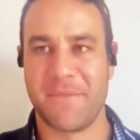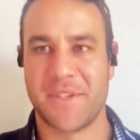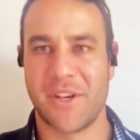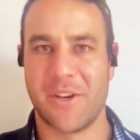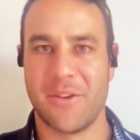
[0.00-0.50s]

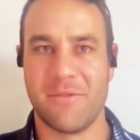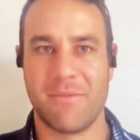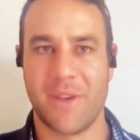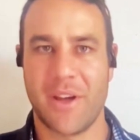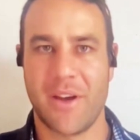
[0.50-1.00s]
So
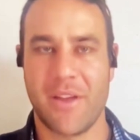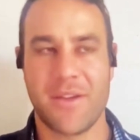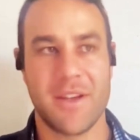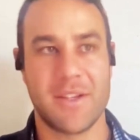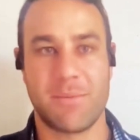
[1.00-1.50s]
I
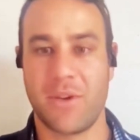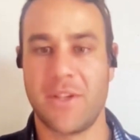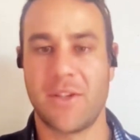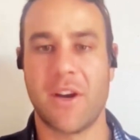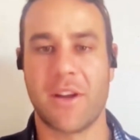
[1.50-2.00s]
think it's pretty
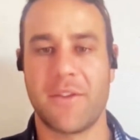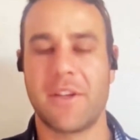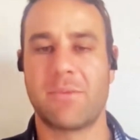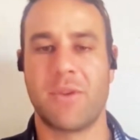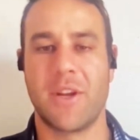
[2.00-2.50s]
tight. I
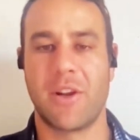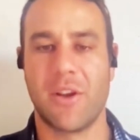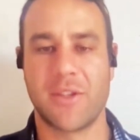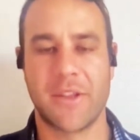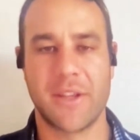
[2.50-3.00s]
think it's pretty
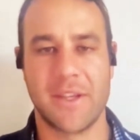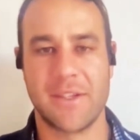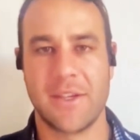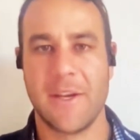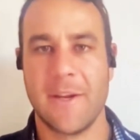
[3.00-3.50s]
close. I think
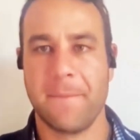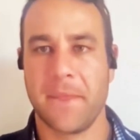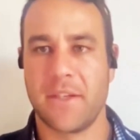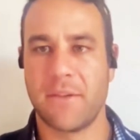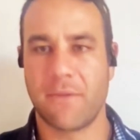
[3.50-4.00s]
there's
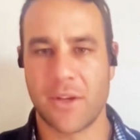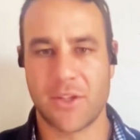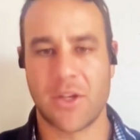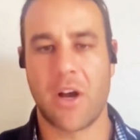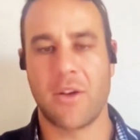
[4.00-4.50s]
differing
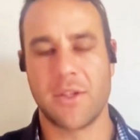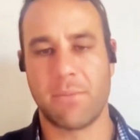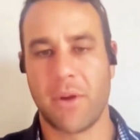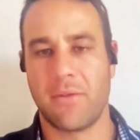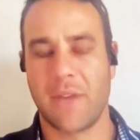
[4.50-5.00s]
styles
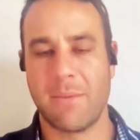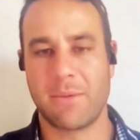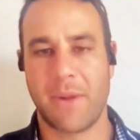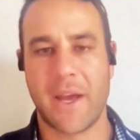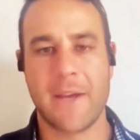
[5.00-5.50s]
that both
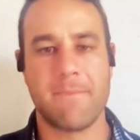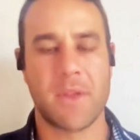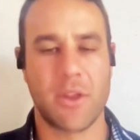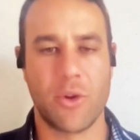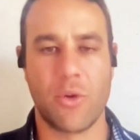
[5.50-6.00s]
teams play
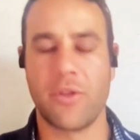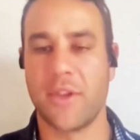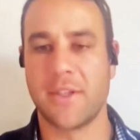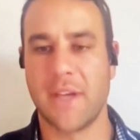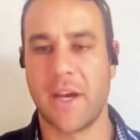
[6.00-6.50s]
in the North
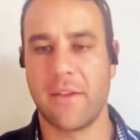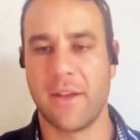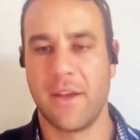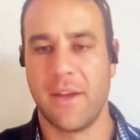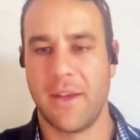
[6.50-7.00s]
and the South.
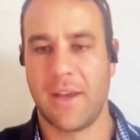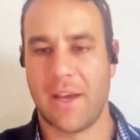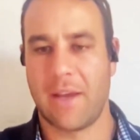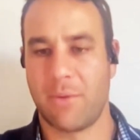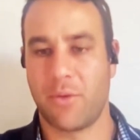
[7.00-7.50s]

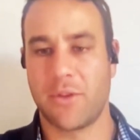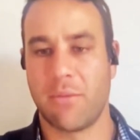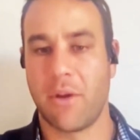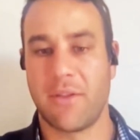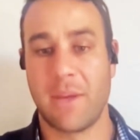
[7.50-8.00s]
But also
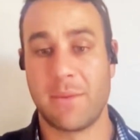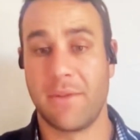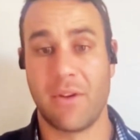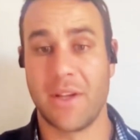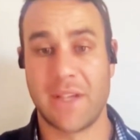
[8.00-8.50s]
both teams are
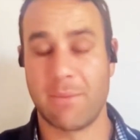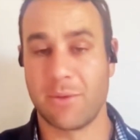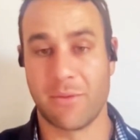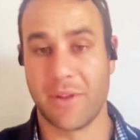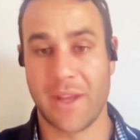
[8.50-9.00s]
very
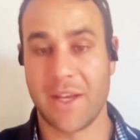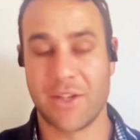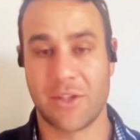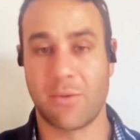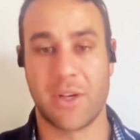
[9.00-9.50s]
adaptable, that they can
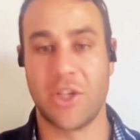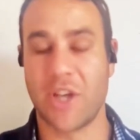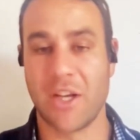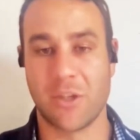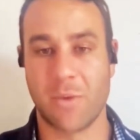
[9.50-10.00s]
just quickly
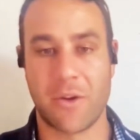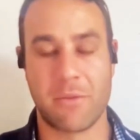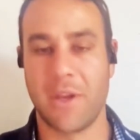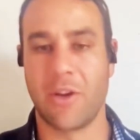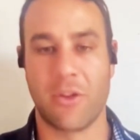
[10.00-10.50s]
change as well,
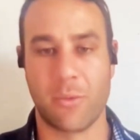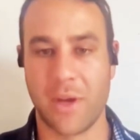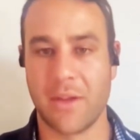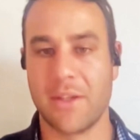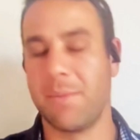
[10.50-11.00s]
depending on the
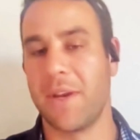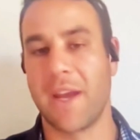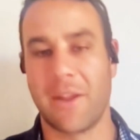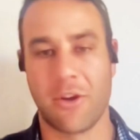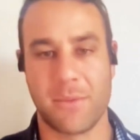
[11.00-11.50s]
weather, depending
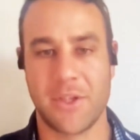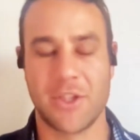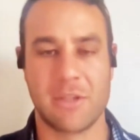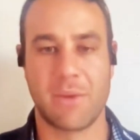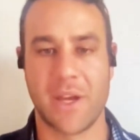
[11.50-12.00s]
how the
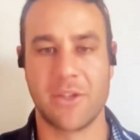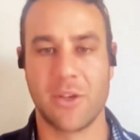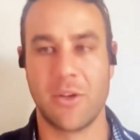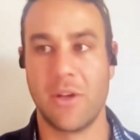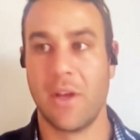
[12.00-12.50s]
opposition is playing
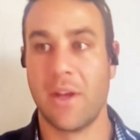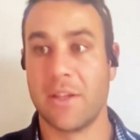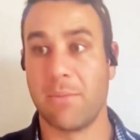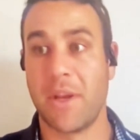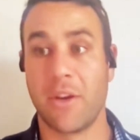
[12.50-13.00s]
too,
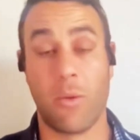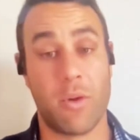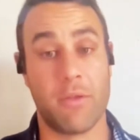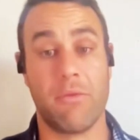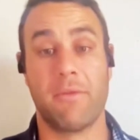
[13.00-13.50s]
depending on
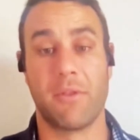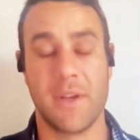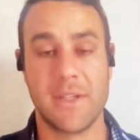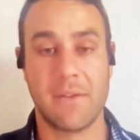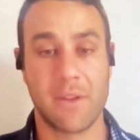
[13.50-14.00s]
what the
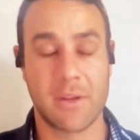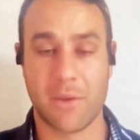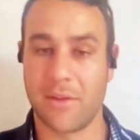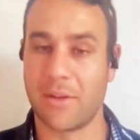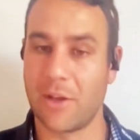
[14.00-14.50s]
referee's giving them. I
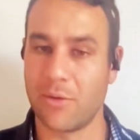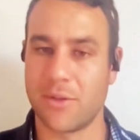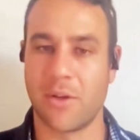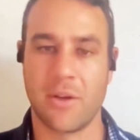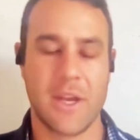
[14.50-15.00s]
think they
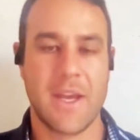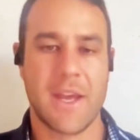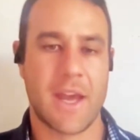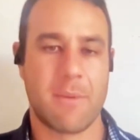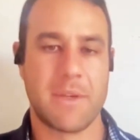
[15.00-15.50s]
also
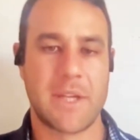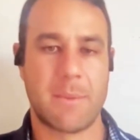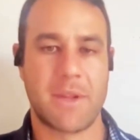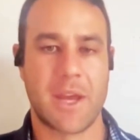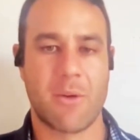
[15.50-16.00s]
adapt
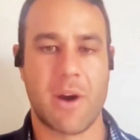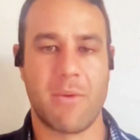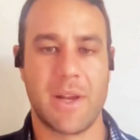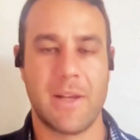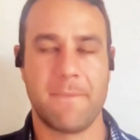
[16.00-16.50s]
to that quite
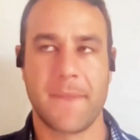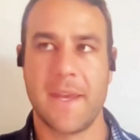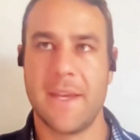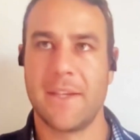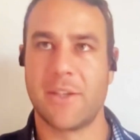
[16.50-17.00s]
well.
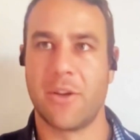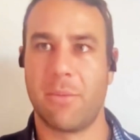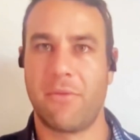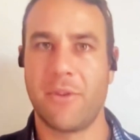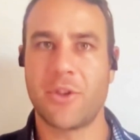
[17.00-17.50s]
So the
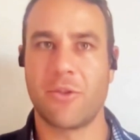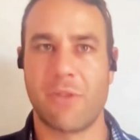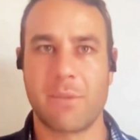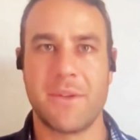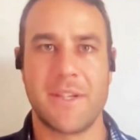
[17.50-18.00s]
professional
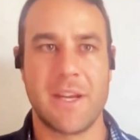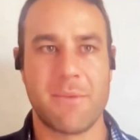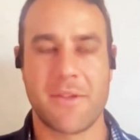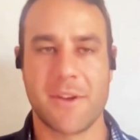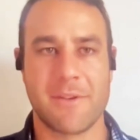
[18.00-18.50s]
rugby team,
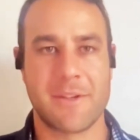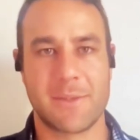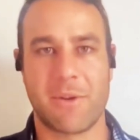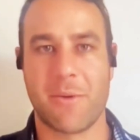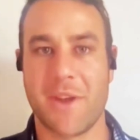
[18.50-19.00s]
I think,
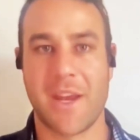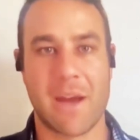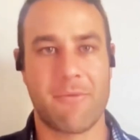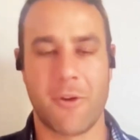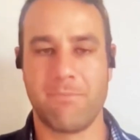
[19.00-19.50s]
despite where you
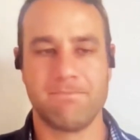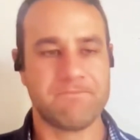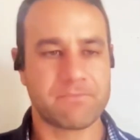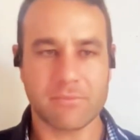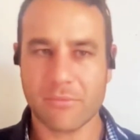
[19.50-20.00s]
come from,
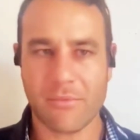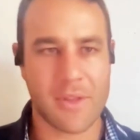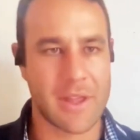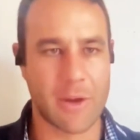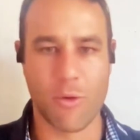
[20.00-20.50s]

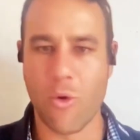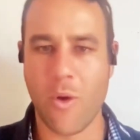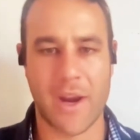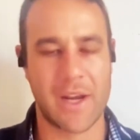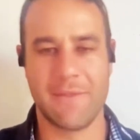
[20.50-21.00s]
they're
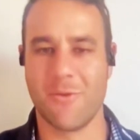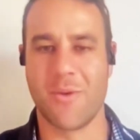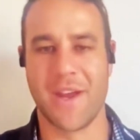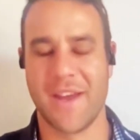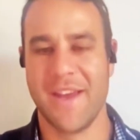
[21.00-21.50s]
all at a level
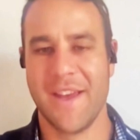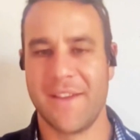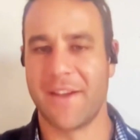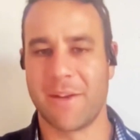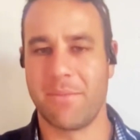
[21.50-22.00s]
where
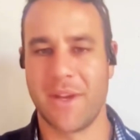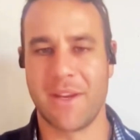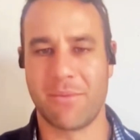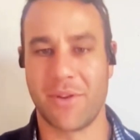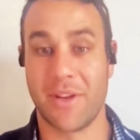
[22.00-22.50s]
they're
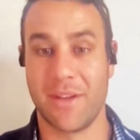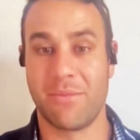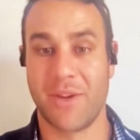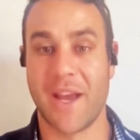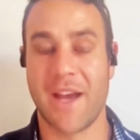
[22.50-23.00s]
competing
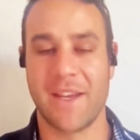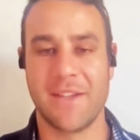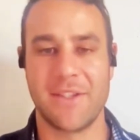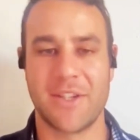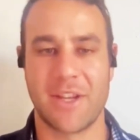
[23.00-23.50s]
pretty hard
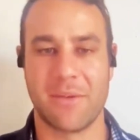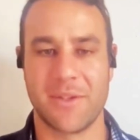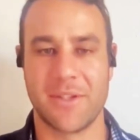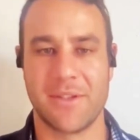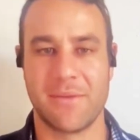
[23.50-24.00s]
against each other,
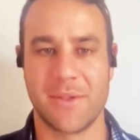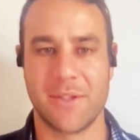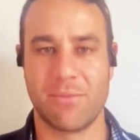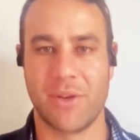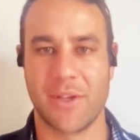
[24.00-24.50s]
which is
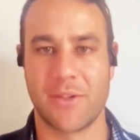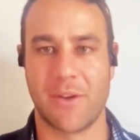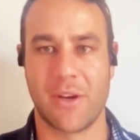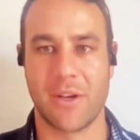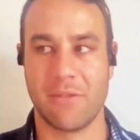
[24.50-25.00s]
pretty
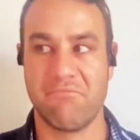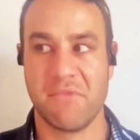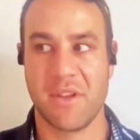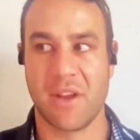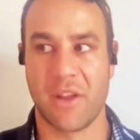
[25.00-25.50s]
exciting, and
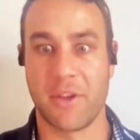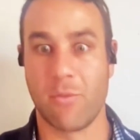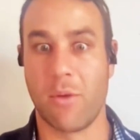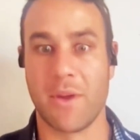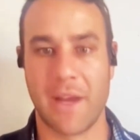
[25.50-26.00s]
I think
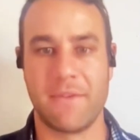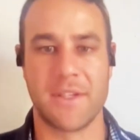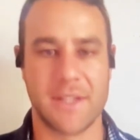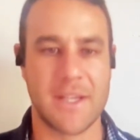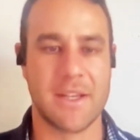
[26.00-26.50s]
what we love
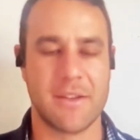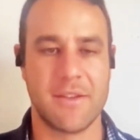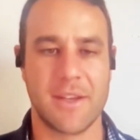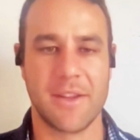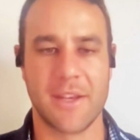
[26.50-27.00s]
to see in
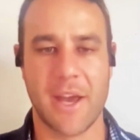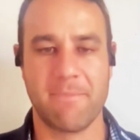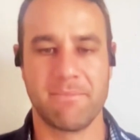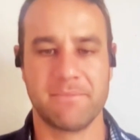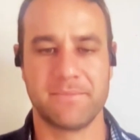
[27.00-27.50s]
the game.